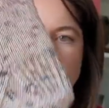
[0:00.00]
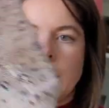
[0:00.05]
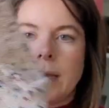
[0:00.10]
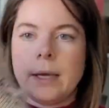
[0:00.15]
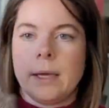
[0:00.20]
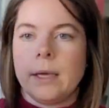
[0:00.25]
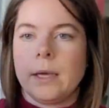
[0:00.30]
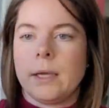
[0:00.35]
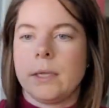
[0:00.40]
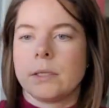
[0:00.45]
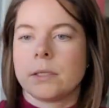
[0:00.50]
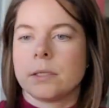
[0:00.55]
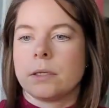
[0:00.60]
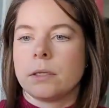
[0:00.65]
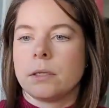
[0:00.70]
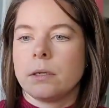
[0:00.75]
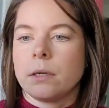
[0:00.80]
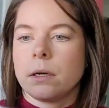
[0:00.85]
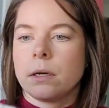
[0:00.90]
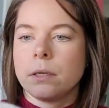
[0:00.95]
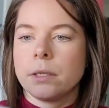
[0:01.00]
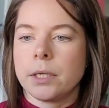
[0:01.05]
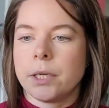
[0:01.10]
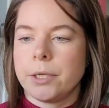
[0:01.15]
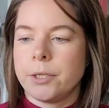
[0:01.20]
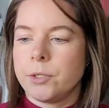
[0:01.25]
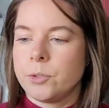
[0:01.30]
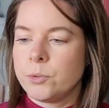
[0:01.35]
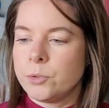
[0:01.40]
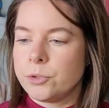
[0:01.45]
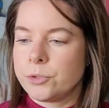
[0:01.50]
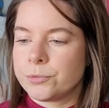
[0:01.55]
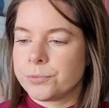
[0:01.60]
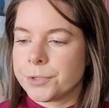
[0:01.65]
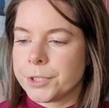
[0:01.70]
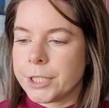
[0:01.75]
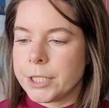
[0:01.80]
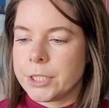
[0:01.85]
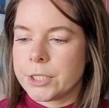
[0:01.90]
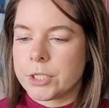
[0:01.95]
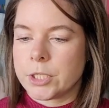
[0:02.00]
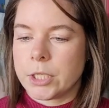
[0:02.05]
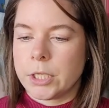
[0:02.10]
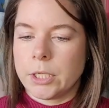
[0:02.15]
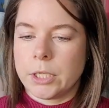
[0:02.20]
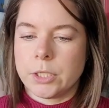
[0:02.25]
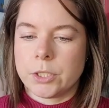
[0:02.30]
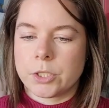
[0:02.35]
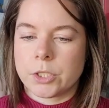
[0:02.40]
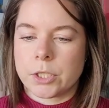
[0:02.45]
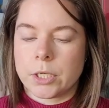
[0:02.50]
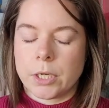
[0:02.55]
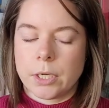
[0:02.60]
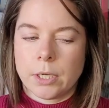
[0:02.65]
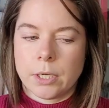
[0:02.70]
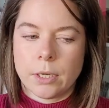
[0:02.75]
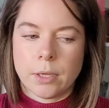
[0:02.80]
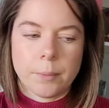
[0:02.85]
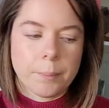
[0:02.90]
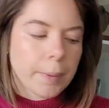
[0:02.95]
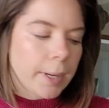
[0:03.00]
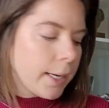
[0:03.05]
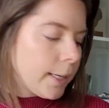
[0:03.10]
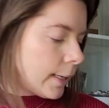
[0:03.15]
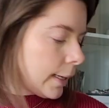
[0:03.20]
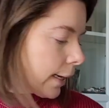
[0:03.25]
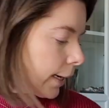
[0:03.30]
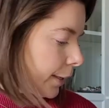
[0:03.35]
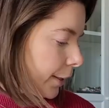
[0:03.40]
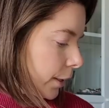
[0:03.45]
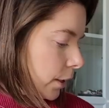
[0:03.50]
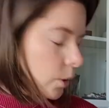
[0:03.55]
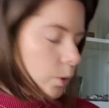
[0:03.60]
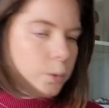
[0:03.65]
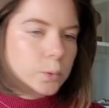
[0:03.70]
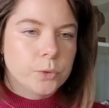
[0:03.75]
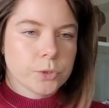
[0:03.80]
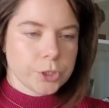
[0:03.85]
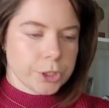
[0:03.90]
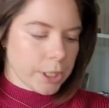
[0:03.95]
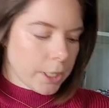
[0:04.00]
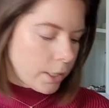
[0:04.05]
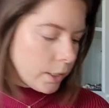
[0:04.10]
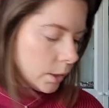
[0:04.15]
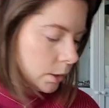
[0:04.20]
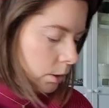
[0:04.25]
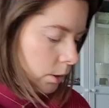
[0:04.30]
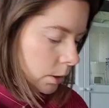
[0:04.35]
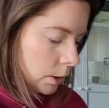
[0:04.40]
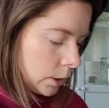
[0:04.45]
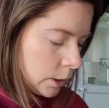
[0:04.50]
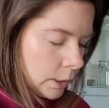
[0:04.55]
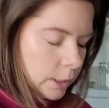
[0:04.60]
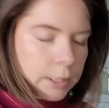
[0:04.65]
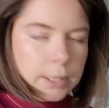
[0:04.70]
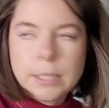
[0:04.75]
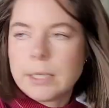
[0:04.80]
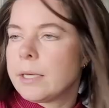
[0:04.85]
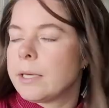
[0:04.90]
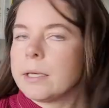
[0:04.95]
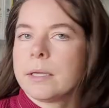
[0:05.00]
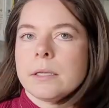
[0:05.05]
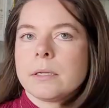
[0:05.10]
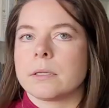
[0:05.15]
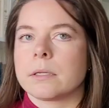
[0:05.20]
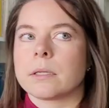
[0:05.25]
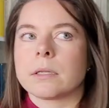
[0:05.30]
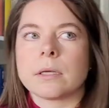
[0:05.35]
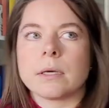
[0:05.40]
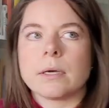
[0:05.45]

And the yarn I used for this is by Lana Grossa, and